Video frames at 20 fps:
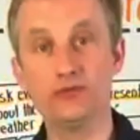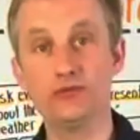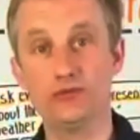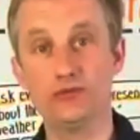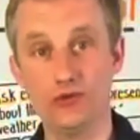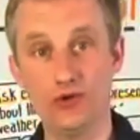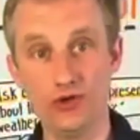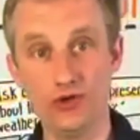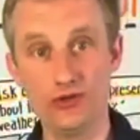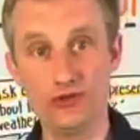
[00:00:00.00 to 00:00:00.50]

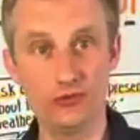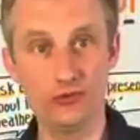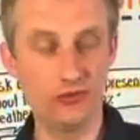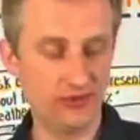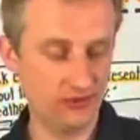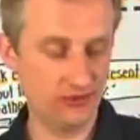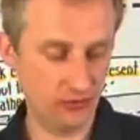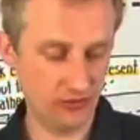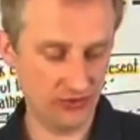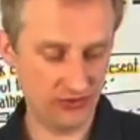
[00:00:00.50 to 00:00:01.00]
also
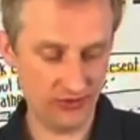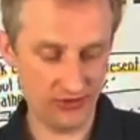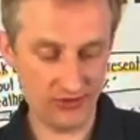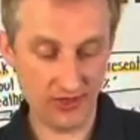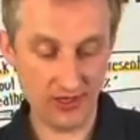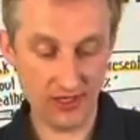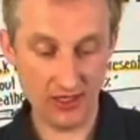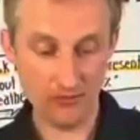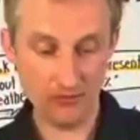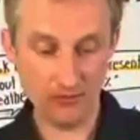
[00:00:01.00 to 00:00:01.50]
with the
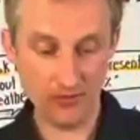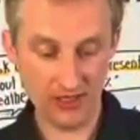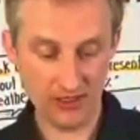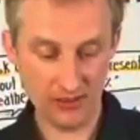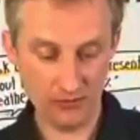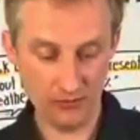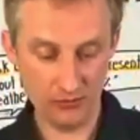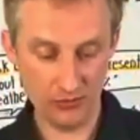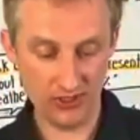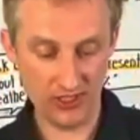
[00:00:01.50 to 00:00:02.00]
time, I
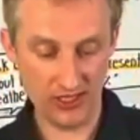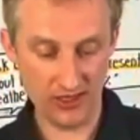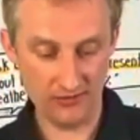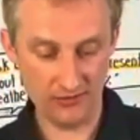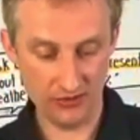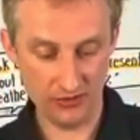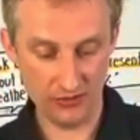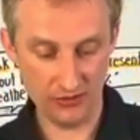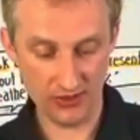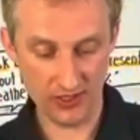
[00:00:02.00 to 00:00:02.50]
will have a
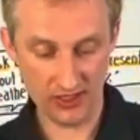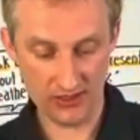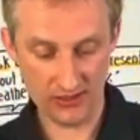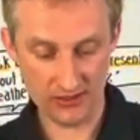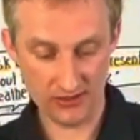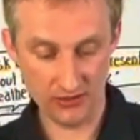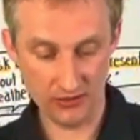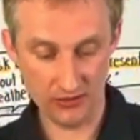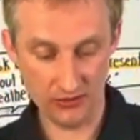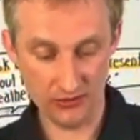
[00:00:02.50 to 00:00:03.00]
look at
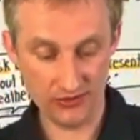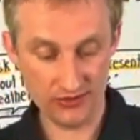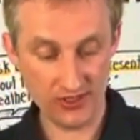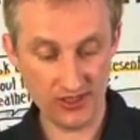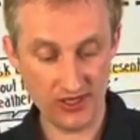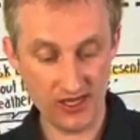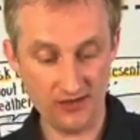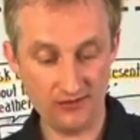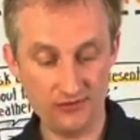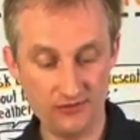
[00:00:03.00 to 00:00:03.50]
those
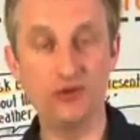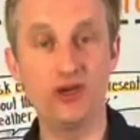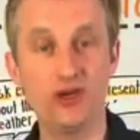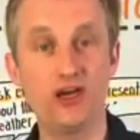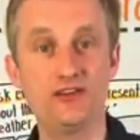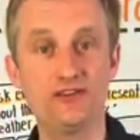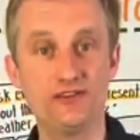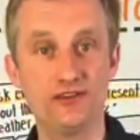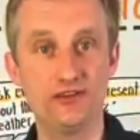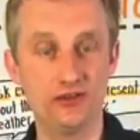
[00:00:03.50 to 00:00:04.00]
and have to
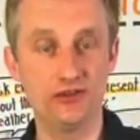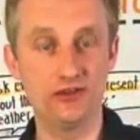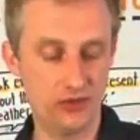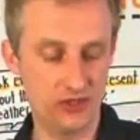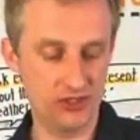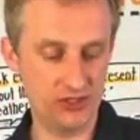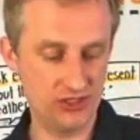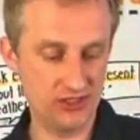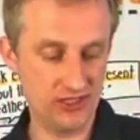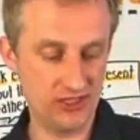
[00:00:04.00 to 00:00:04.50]
answer the
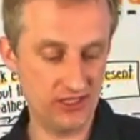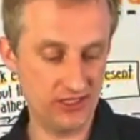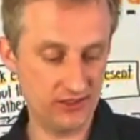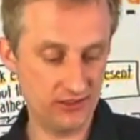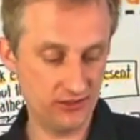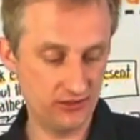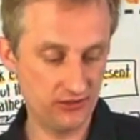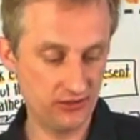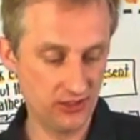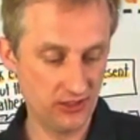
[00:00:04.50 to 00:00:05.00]
question
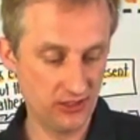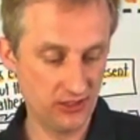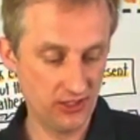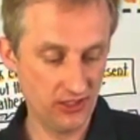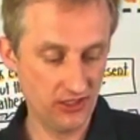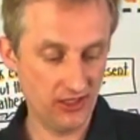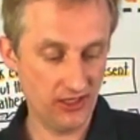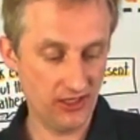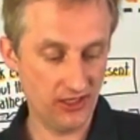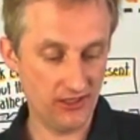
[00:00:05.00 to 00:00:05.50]
later.
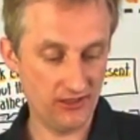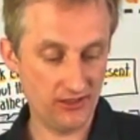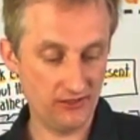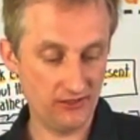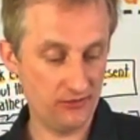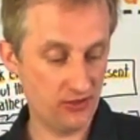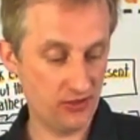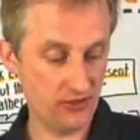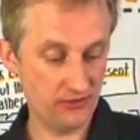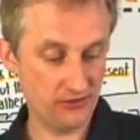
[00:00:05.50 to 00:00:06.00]
And
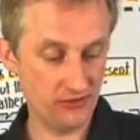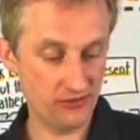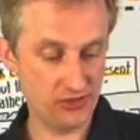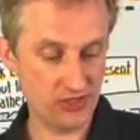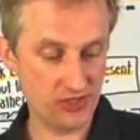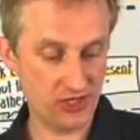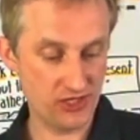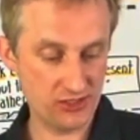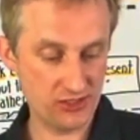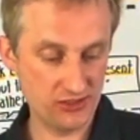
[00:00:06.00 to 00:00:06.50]
if you have
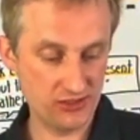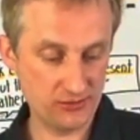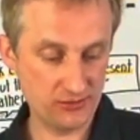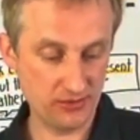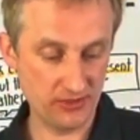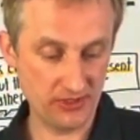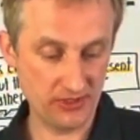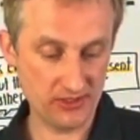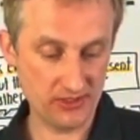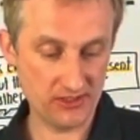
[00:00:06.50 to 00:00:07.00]
suggestions,
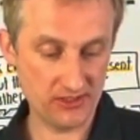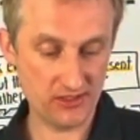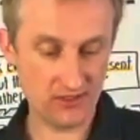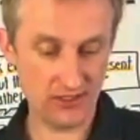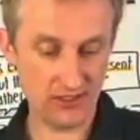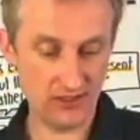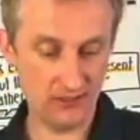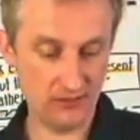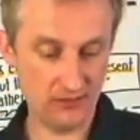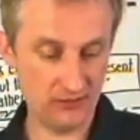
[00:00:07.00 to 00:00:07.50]
please
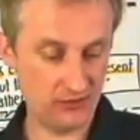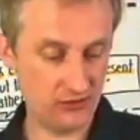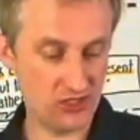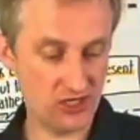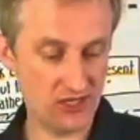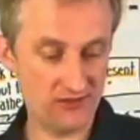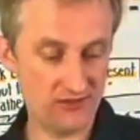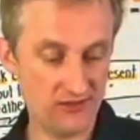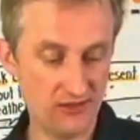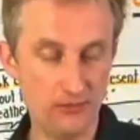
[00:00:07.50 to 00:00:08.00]

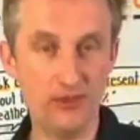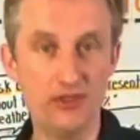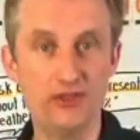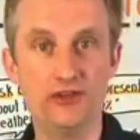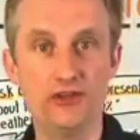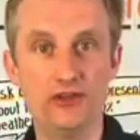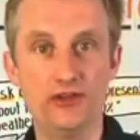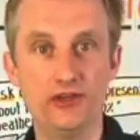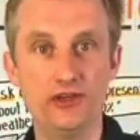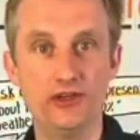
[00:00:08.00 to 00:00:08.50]
suggest them in
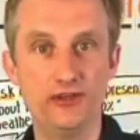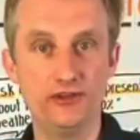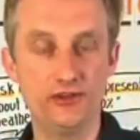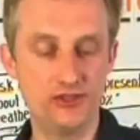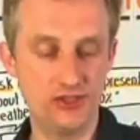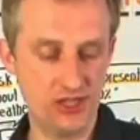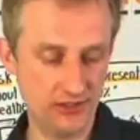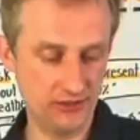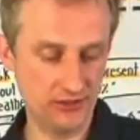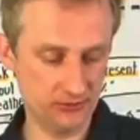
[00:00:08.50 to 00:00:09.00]
the
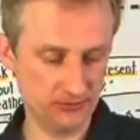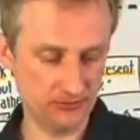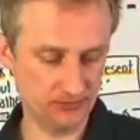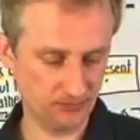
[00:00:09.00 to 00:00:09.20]
channel.